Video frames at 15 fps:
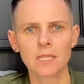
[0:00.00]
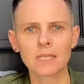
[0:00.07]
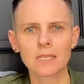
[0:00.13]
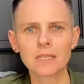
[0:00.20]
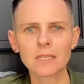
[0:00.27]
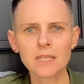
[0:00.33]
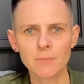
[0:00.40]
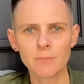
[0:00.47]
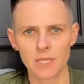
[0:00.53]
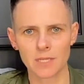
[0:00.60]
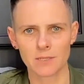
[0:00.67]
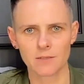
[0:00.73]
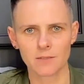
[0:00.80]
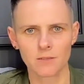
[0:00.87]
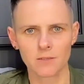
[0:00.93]

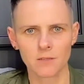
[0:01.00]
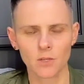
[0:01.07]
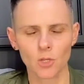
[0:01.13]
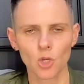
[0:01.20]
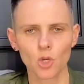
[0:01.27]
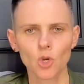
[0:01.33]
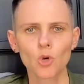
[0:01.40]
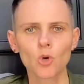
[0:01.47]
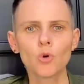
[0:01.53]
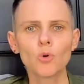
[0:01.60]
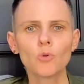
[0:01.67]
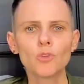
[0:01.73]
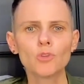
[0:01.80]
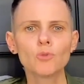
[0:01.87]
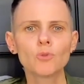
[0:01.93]
limit
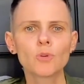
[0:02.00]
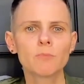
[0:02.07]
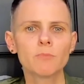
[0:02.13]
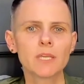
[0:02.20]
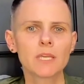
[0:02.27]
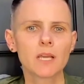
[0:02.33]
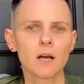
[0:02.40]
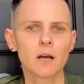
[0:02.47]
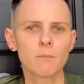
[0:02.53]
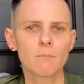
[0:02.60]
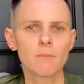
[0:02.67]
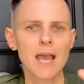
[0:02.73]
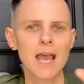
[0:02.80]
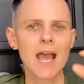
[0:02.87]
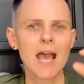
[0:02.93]
who you can
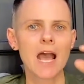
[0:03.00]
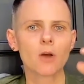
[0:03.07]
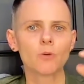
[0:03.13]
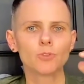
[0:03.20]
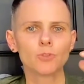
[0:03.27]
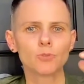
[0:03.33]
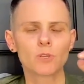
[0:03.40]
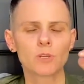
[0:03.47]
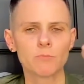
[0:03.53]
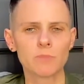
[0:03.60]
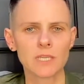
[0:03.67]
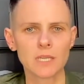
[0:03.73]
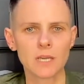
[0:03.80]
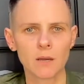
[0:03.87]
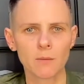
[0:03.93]
become, how you can
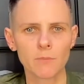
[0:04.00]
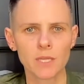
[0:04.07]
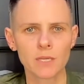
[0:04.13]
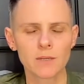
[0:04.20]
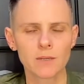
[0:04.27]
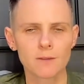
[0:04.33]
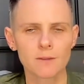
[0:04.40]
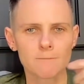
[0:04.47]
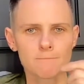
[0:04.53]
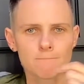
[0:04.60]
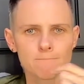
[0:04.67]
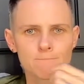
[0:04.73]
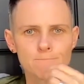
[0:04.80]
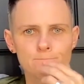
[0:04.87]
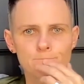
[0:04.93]
become it.
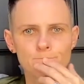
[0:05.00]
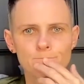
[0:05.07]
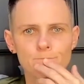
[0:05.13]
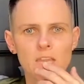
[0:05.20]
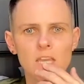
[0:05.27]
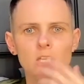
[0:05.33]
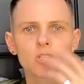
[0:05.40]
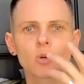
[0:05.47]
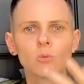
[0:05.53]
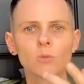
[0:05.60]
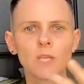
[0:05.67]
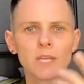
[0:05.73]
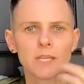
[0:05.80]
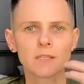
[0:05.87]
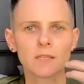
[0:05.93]
Don't
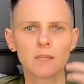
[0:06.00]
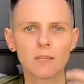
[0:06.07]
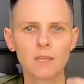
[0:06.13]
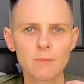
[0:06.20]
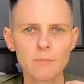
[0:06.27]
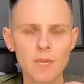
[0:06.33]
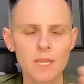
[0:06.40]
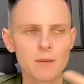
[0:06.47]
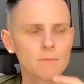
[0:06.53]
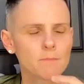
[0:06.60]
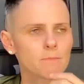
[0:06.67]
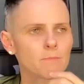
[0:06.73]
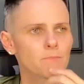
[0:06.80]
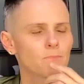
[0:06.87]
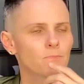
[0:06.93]
let it limit
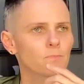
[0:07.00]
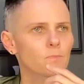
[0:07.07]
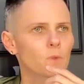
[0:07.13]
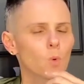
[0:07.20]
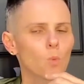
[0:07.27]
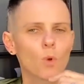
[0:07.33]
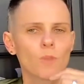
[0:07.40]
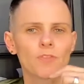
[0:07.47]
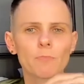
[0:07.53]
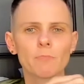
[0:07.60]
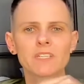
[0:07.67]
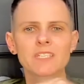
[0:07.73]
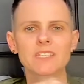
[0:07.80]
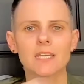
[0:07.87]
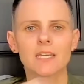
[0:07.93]
what the
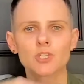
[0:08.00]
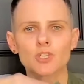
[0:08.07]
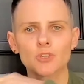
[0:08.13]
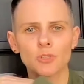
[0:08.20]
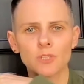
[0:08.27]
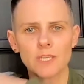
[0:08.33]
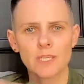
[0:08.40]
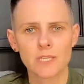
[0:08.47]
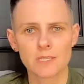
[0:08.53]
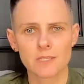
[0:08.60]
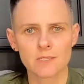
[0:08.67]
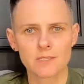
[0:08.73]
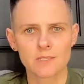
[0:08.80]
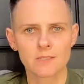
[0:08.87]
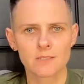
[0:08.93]
potential
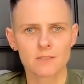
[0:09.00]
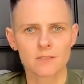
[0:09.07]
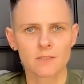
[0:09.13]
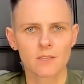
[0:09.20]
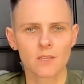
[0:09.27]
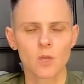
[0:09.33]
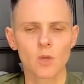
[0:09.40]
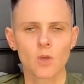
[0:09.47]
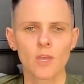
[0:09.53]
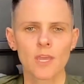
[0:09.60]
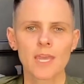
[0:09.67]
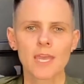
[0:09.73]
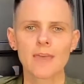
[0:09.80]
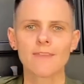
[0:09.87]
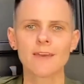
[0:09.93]
is.
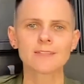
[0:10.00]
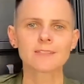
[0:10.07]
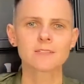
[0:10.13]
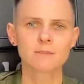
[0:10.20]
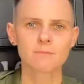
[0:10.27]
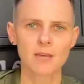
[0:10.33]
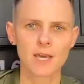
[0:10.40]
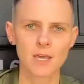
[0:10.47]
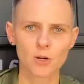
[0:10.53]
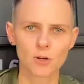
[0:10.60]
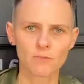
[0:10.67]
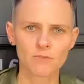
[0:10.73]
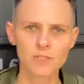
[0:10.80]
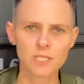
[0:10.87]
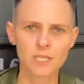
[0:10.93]
And that doesn't matter
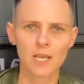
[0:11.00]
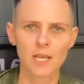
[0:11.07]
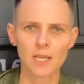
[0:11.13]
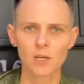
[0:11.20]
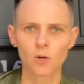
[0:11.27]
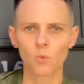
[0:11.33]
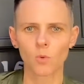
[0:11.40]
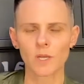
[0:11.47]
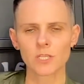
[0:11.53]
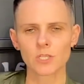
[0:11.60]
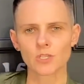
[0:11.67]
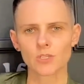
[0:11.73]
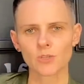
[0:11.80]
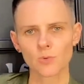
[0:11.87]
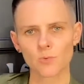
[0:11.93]
if it's a guy in a white
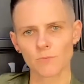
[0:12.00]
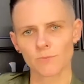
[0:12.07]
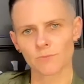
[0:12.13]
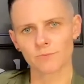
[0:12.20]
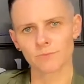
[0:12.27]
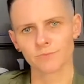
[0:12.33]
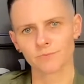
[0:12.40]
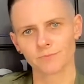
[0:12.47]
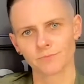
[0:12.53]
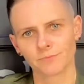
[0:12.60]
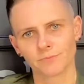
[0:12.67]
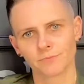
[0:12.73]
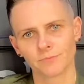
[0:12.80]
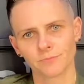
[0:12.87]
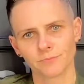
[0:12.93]
suit
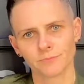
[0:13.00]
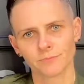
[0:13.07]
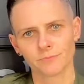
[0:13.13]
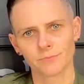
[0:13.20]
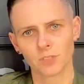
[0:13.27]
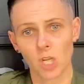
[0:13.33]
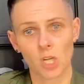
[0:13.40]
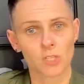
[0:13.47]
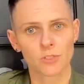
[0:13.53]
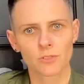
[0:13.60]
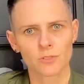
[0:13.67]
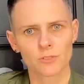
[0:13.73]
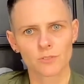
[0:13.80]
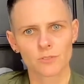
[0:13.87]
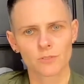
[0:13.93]

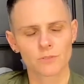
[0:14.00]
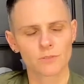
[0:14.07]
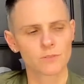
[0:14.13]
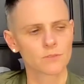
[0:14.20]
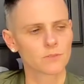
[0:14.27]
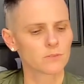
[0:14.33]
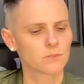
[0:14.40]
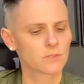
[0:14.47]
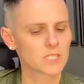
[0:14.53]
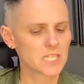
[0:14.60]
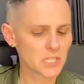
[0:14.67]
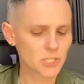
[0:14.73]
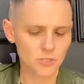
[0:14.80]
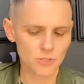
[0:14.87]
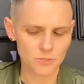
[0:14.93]
doctors,
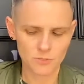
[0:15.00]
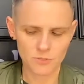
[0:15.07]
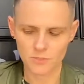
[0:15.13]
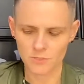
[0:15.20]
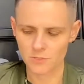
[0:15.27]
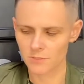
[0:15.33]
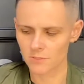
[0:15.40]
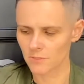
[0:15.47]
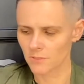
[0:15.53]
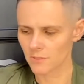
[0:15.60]
teachers,